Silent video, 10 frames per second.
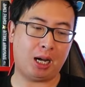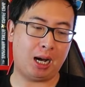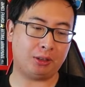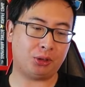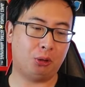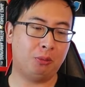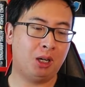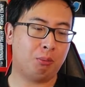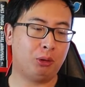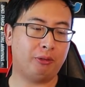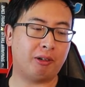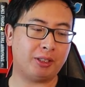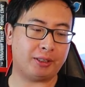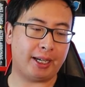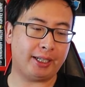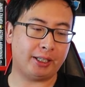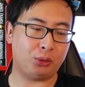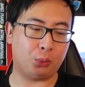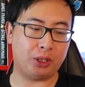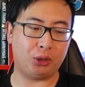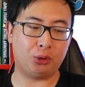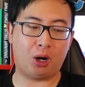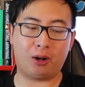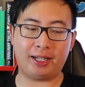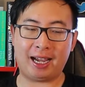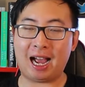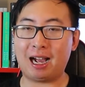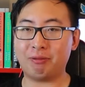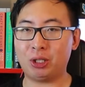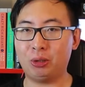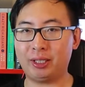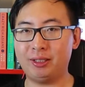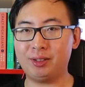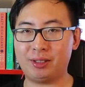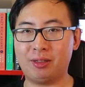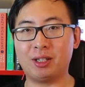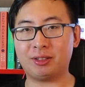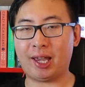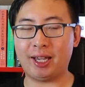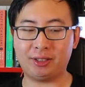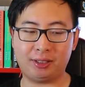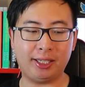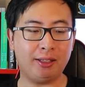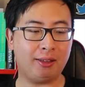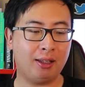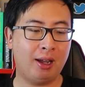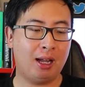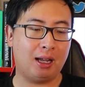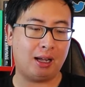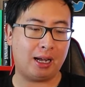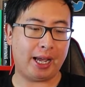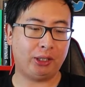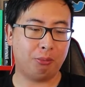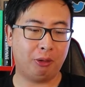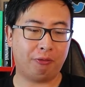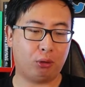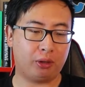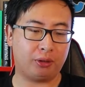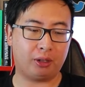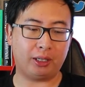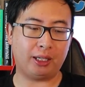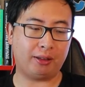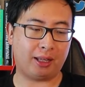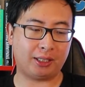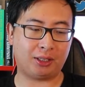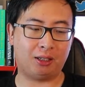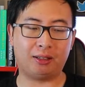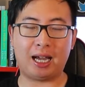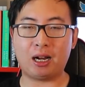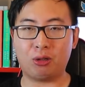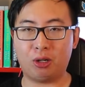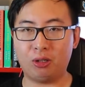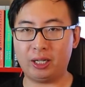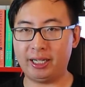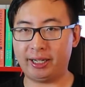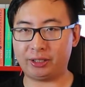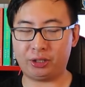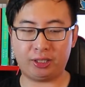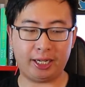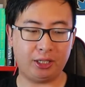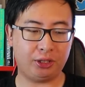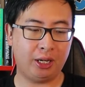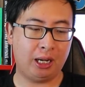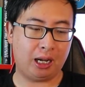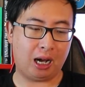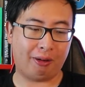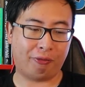Uh, so proof of stake is when you already have tokens, in this case ETH, uh, and you put forth your ETH as collateral in exchange uh,